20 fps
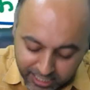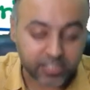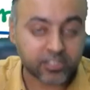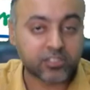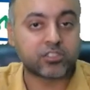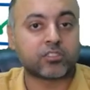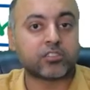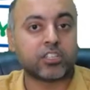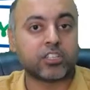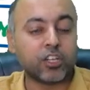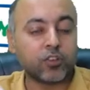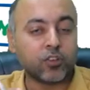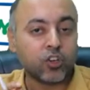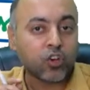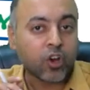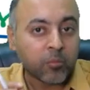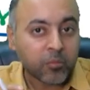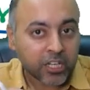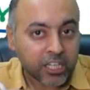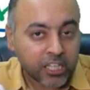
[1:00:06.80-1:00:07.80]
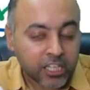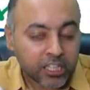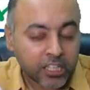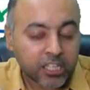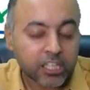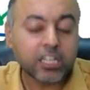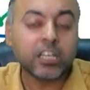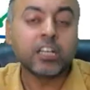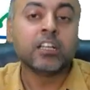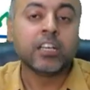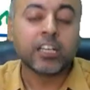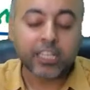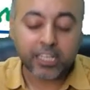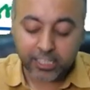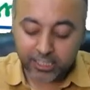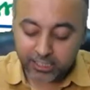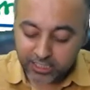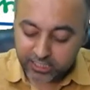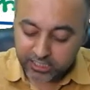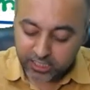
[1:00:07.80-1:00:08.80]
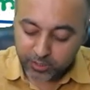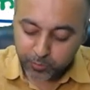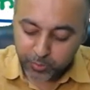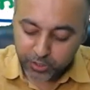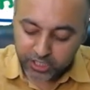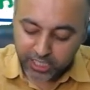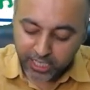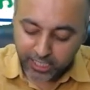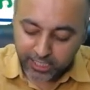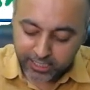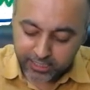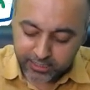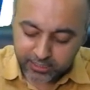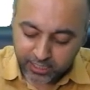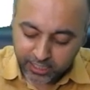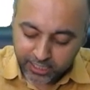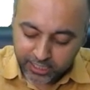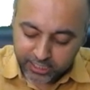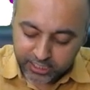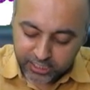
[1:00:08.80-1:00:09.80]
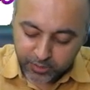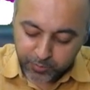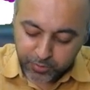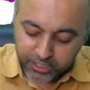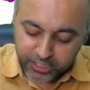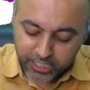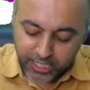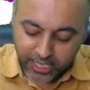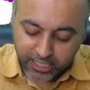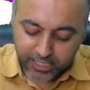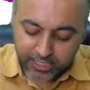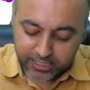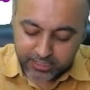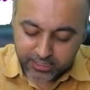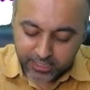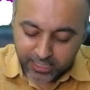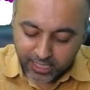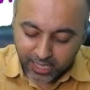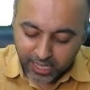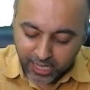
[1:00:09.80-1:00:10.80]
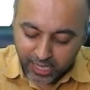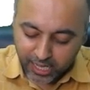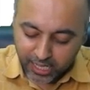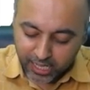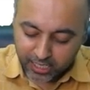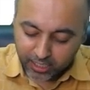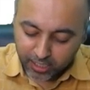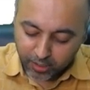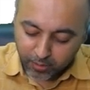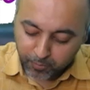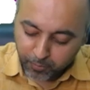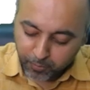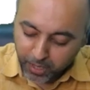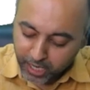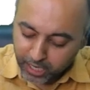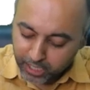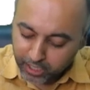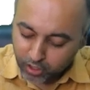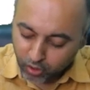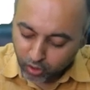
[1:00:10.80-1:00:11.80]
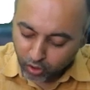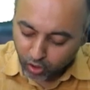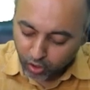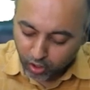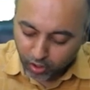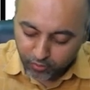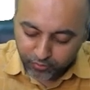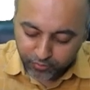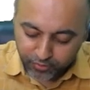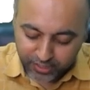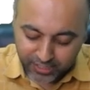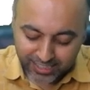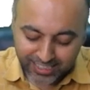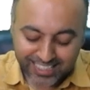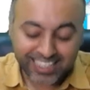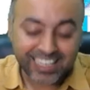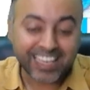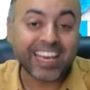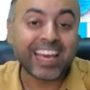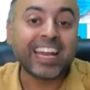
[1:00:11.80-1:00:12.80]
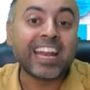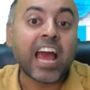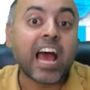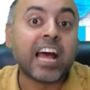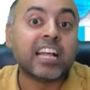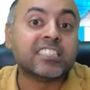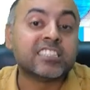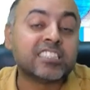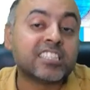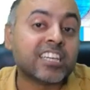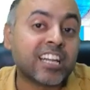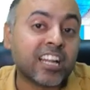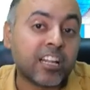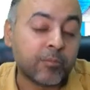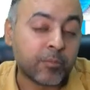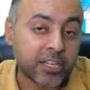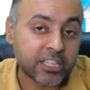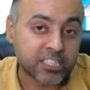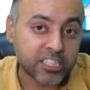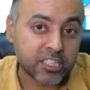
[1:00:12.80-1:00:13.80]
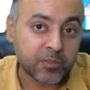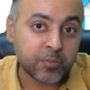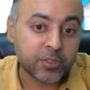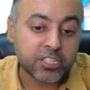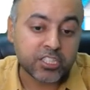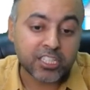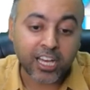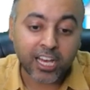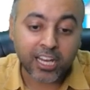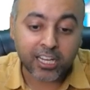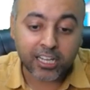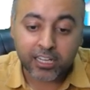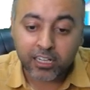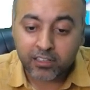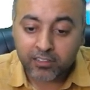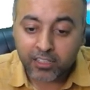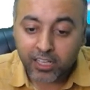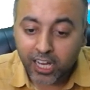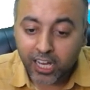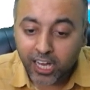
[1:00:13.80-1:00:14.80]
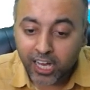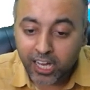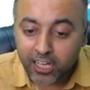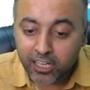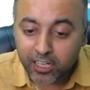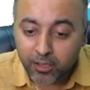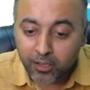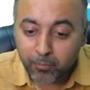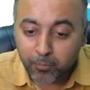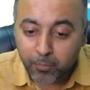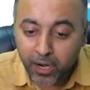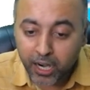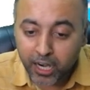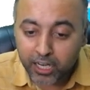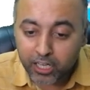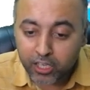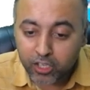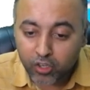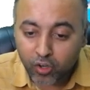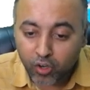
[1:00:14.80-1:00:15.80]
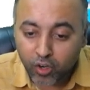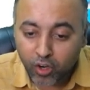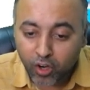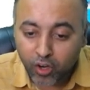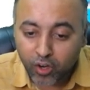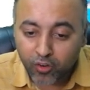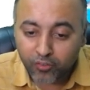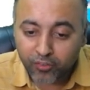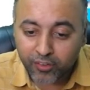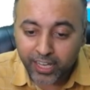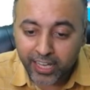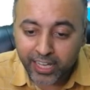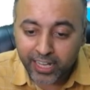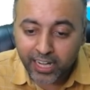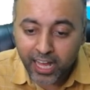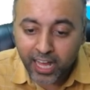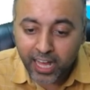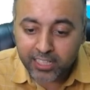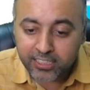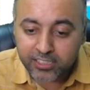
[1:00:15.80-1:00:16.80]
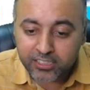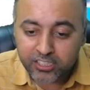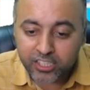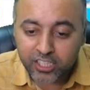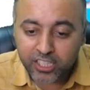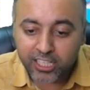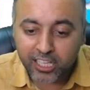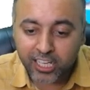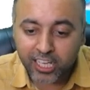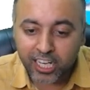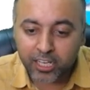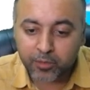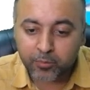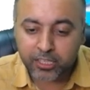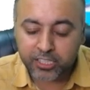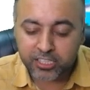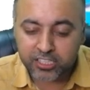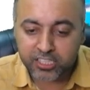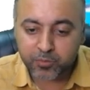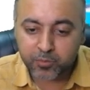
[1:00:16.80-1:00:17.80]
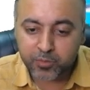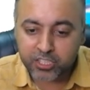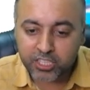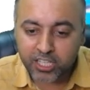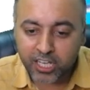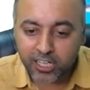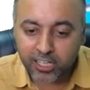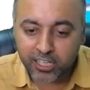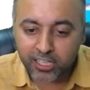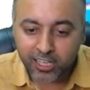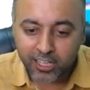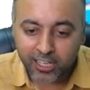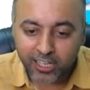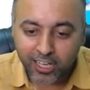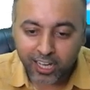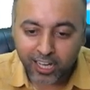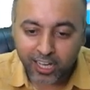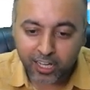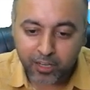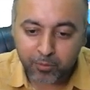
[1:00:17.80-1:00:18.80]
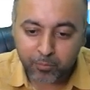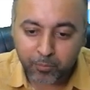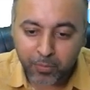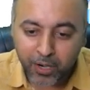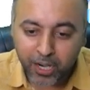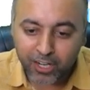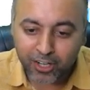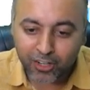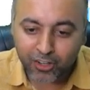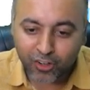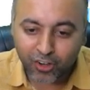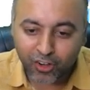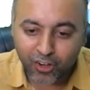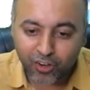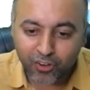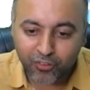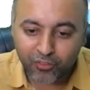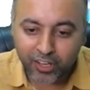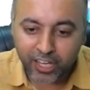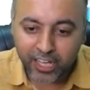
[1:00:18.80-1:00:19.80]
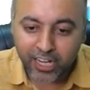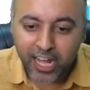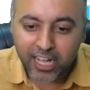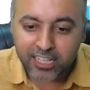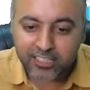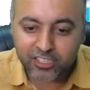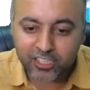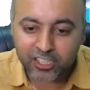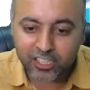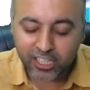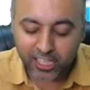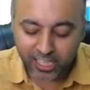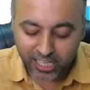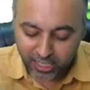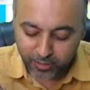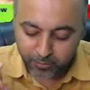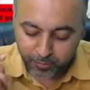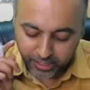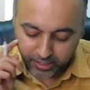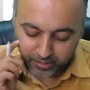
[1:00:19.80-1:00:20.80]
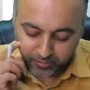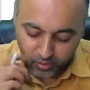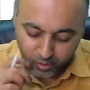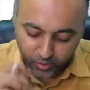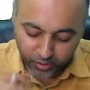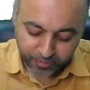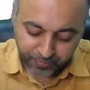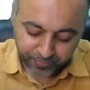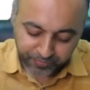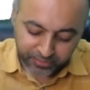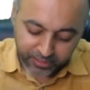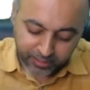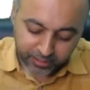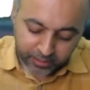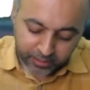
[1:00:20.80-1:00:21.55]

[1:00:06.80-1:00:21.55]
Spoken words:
islands. It will commonly occur in the CPG islands. CPG islands are part of the enhancer element. CPG island are part of enhancer element. CPG island are part of enhancer element. Okay.